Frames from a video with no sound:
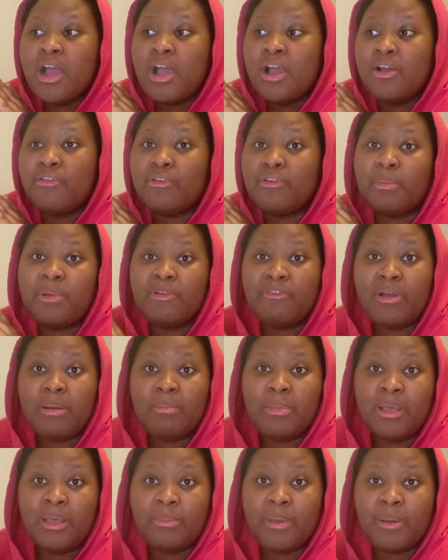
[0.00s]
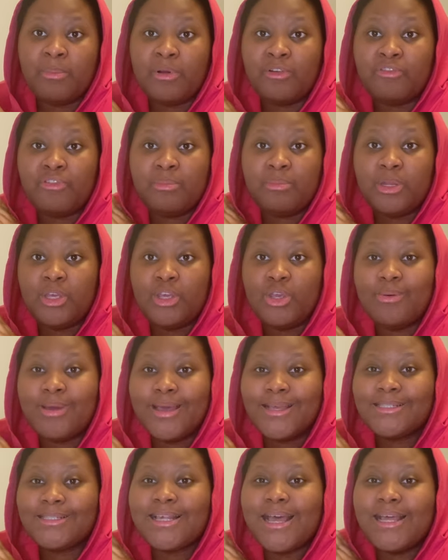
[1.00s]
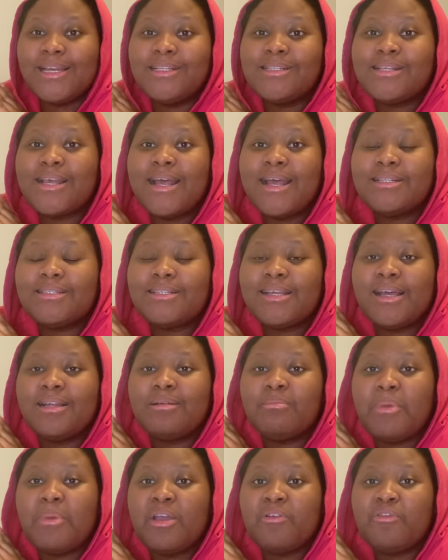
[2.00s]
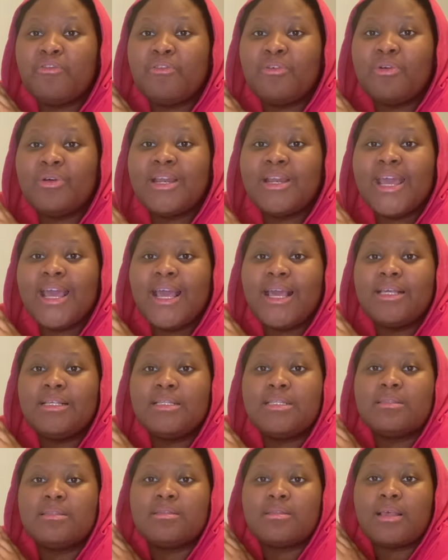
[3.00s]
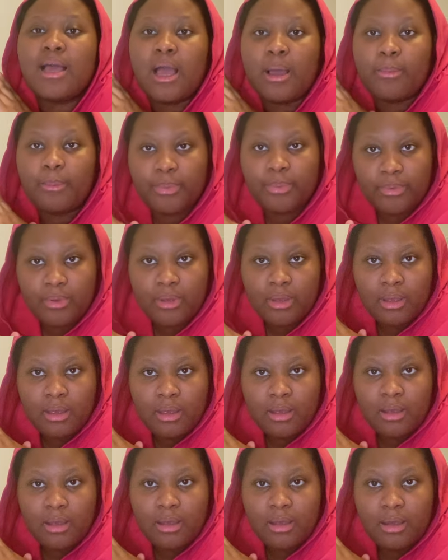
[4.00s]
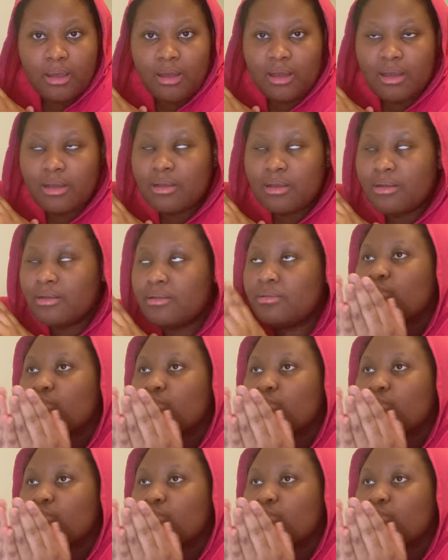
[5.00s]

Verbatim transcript: from a family member from the US, and it entered my phone ASAP. Ah!